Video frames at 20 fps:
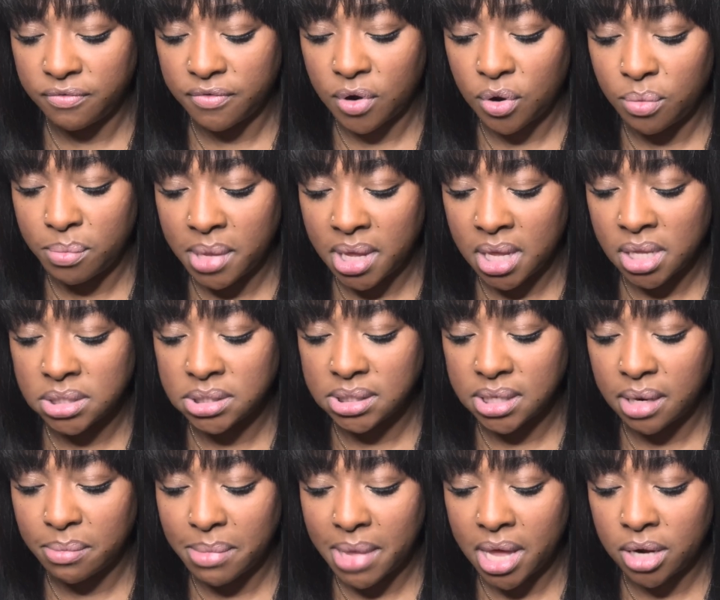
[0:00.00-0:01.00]
romance,
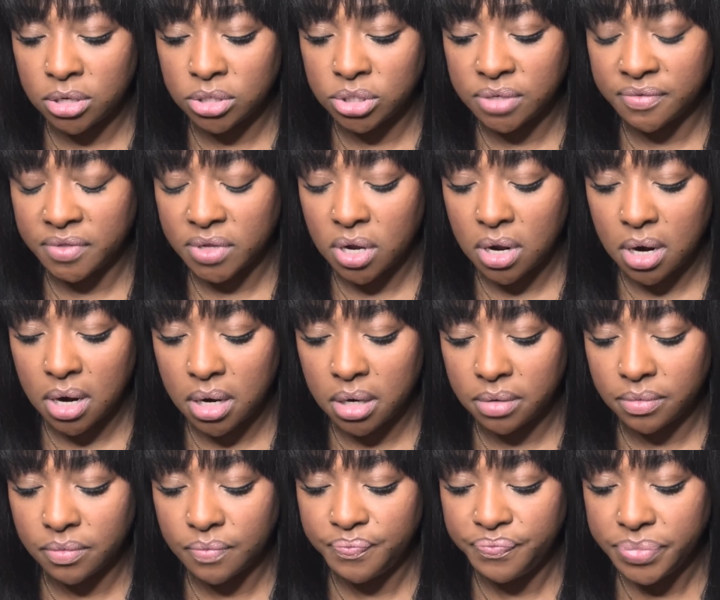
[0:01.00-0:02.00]
and matters of the heart
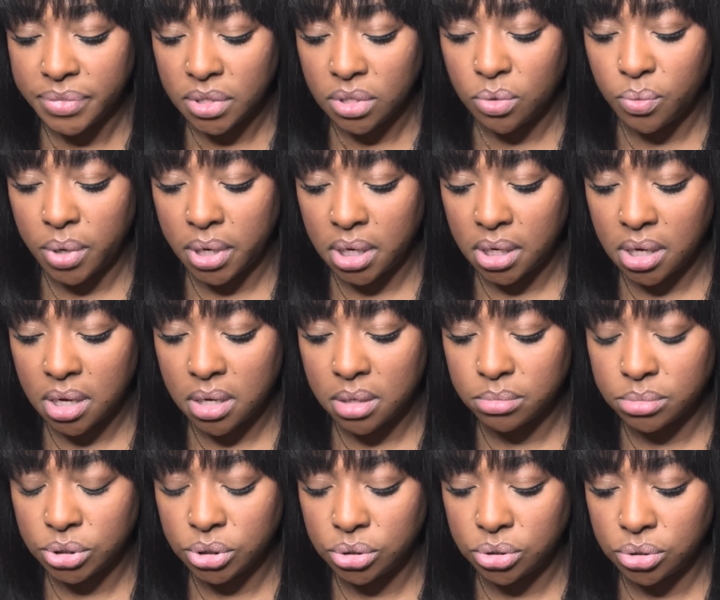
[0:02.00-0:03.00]
when it
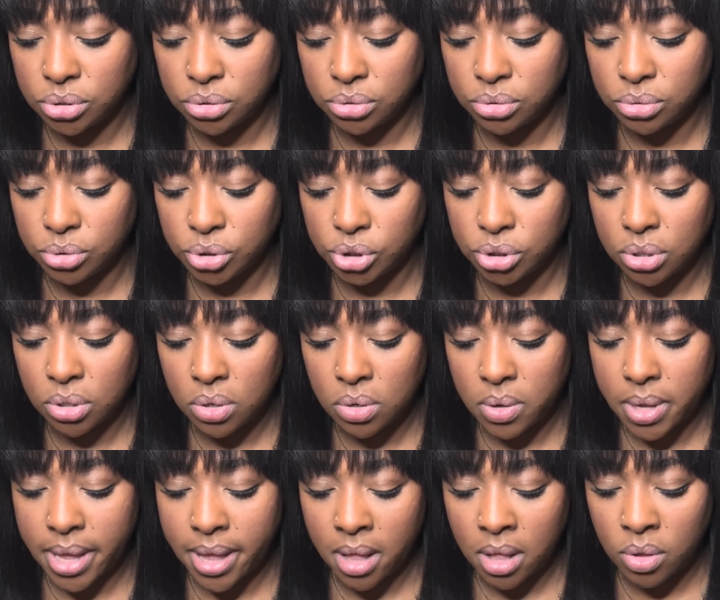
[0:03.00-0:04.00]
comes to Joe
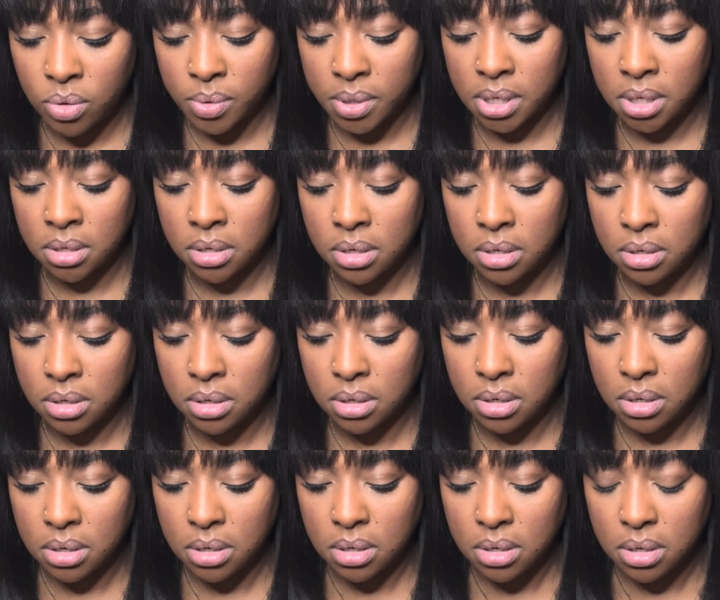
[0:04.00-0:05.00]
Alwyn
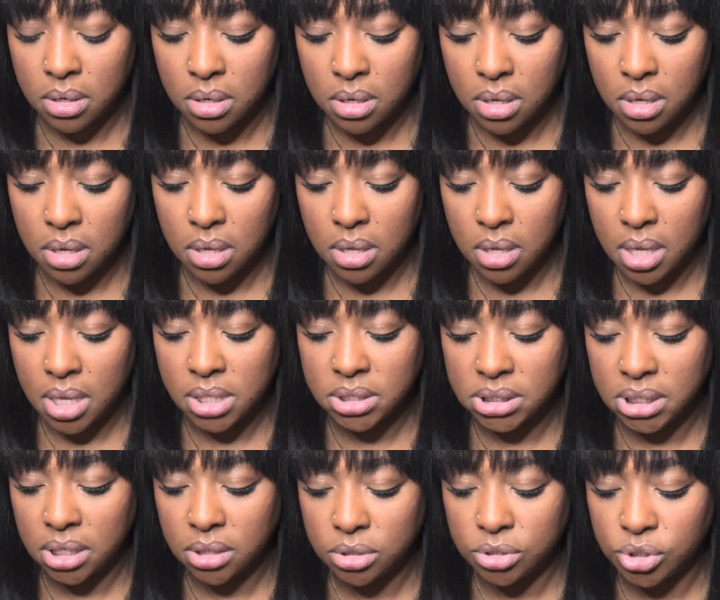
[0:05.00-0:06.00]
and
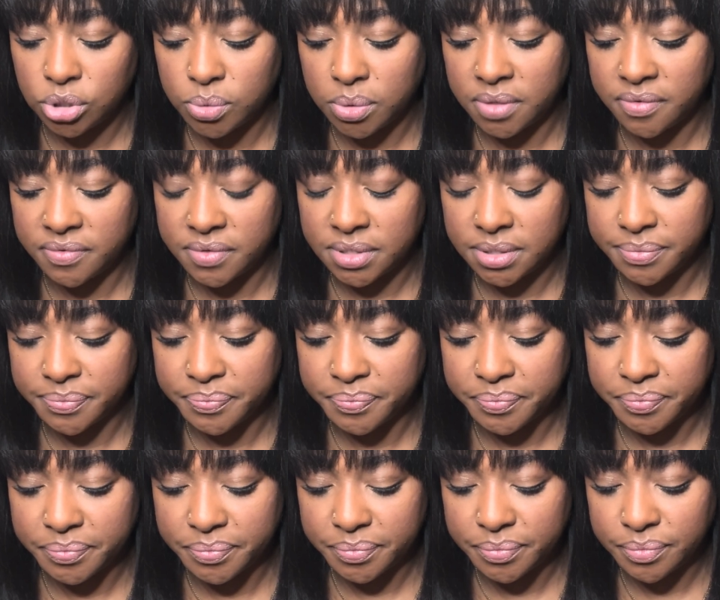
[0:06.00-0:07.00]
Taylor Swift.
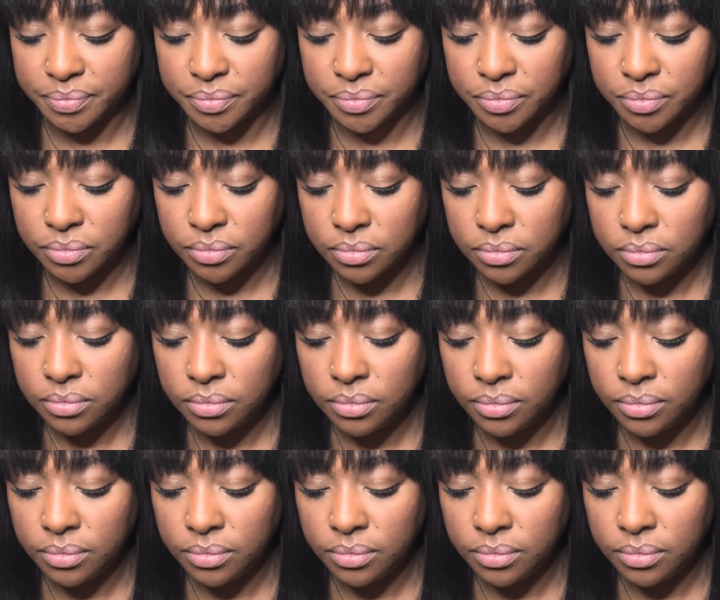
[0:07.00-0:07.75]
I